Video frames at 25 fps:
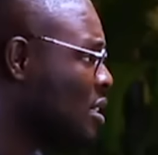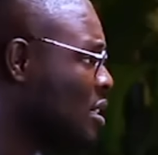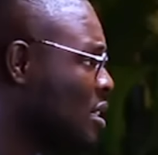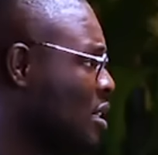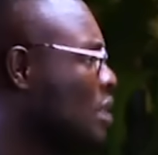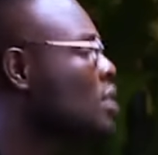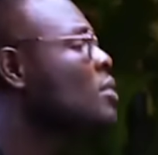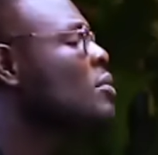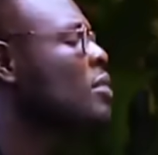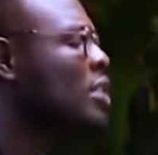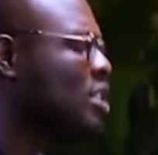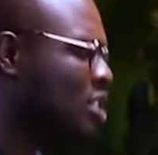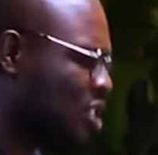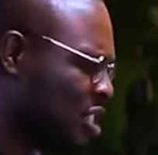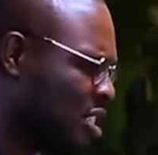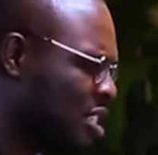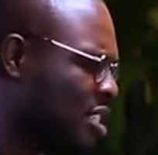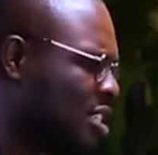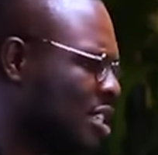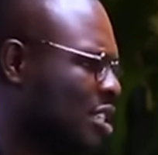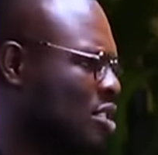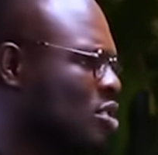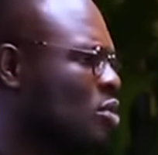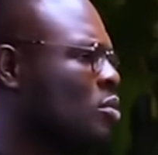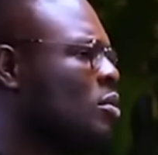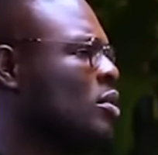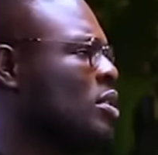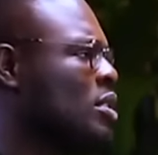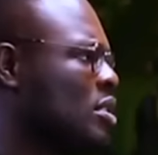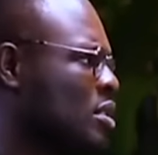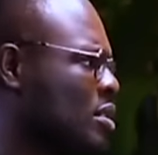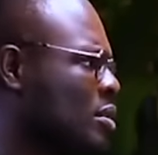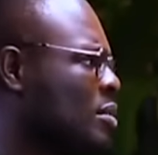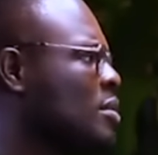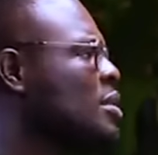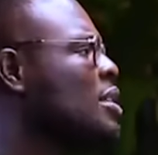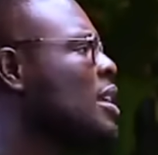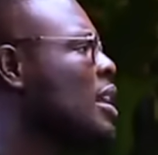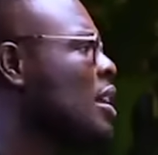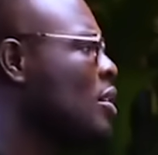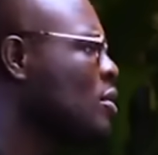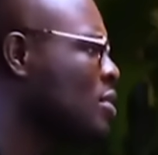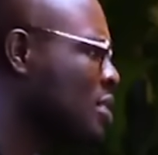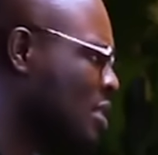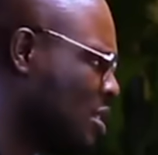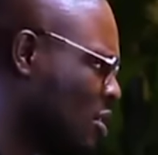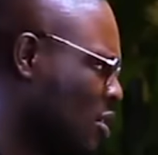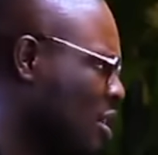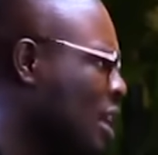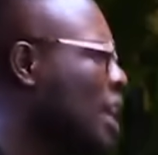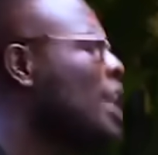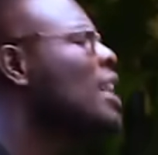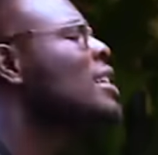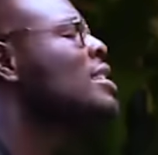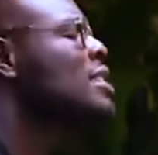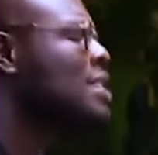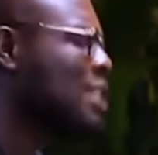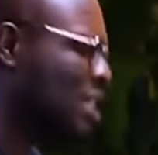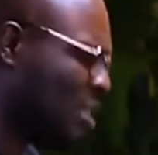She didn't send the message. Say, so somebody who saw her,